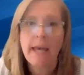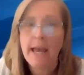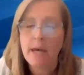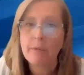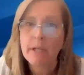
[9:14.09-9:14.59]

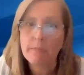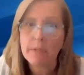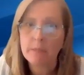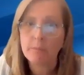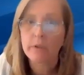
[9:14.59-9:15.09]
how many
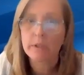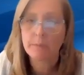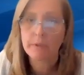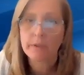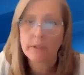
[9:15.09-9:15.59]
people
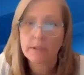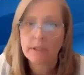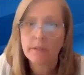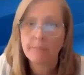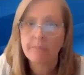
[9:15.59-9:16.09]
experience it.